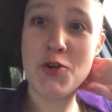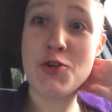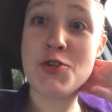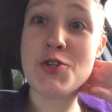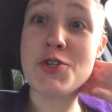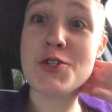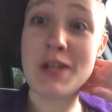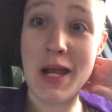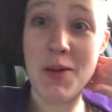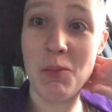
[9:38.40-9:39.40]

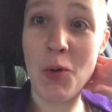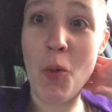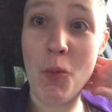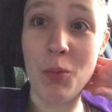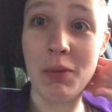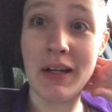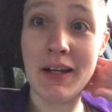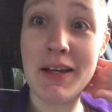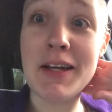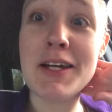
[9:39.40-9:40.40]
Shame, woman.
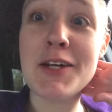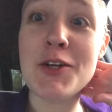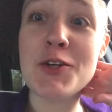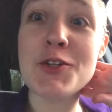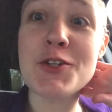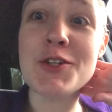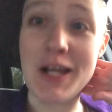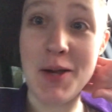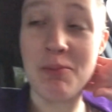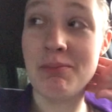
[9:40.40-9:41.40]

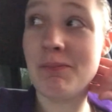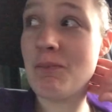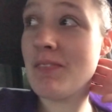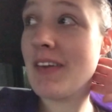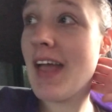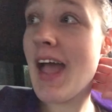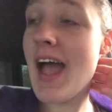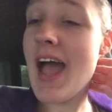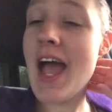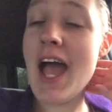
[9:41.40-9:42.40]
Shame.
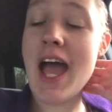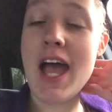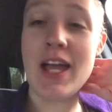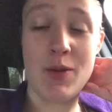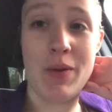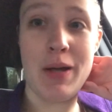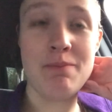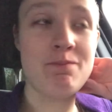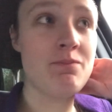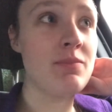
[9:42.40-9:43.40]
Anyway.
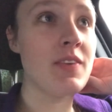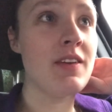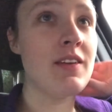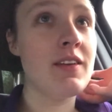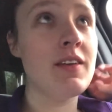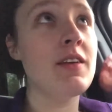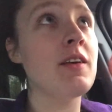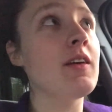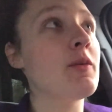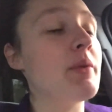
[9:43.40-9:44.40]

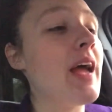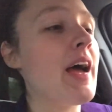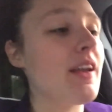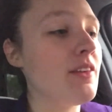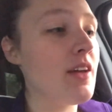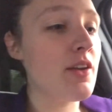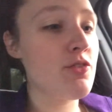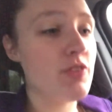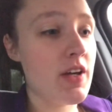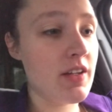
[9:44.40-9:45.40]
But yeah, I had a lot of
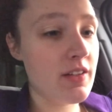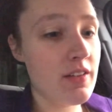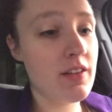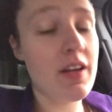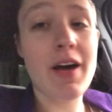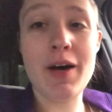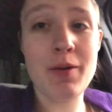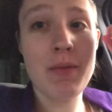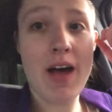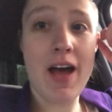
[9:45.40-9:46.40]
fun.
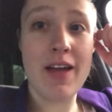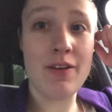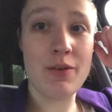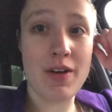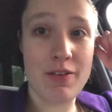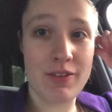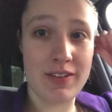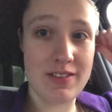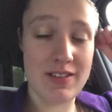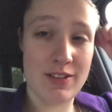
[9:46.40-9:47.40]
Um, I don't ever
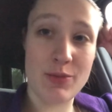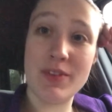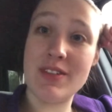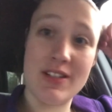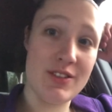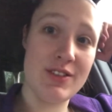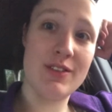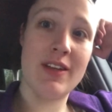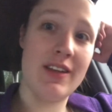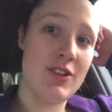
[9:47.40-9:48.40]
get to dance with Tanisha, so
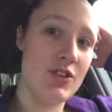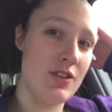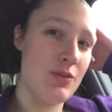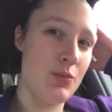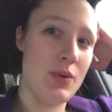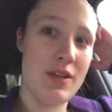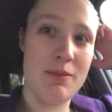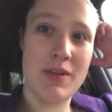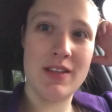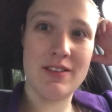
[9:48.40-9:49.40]
now that she's with
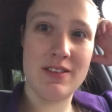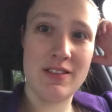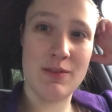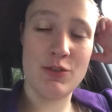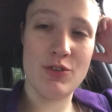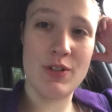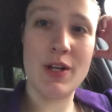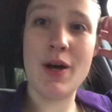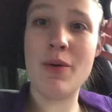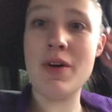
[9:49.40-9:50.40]
me at the same
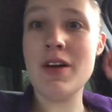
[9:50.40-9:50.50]
studio